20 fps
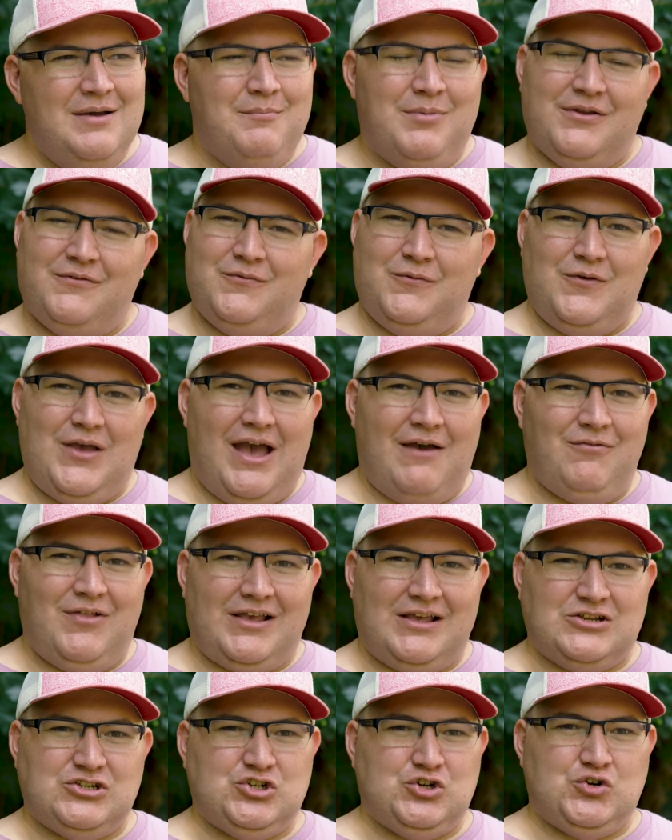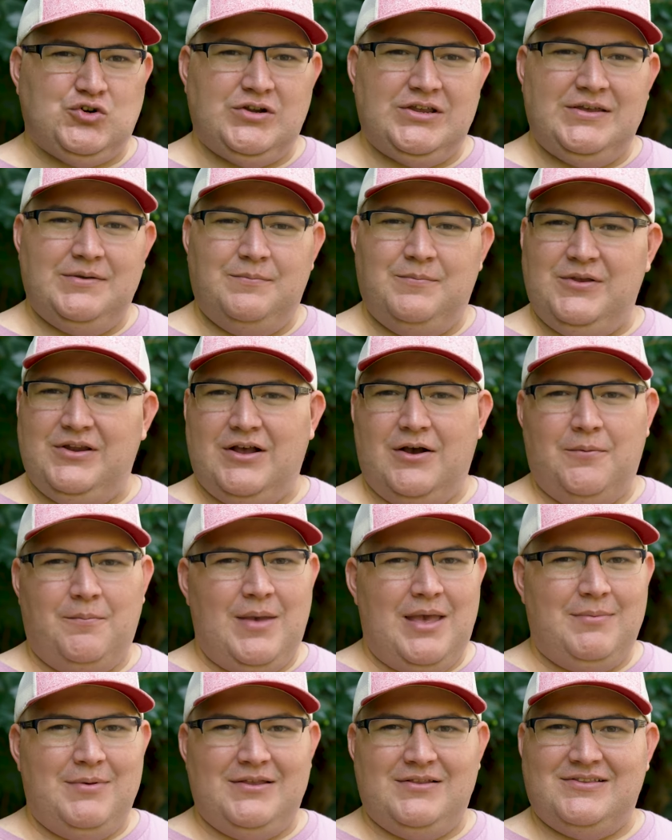But if you have like a tree, you know,
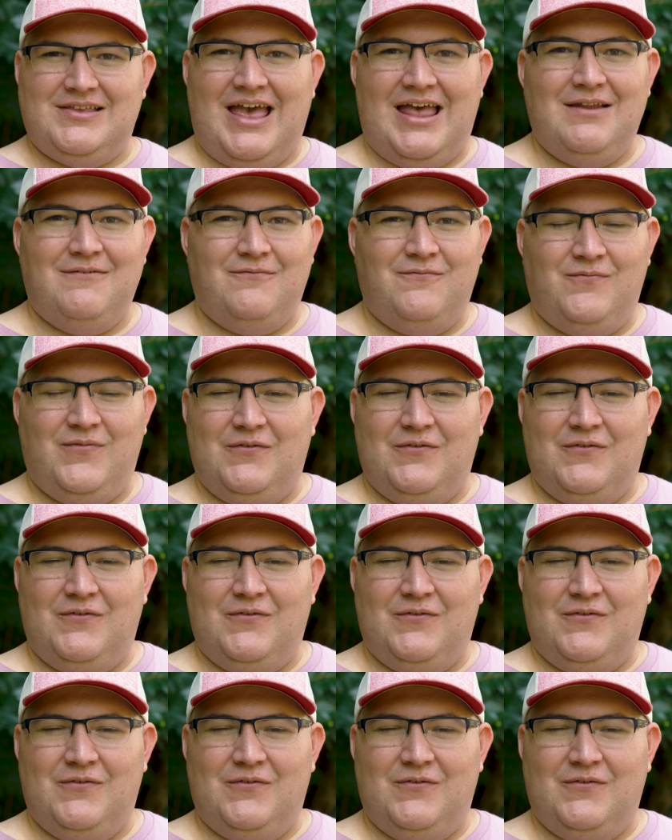maybe 10,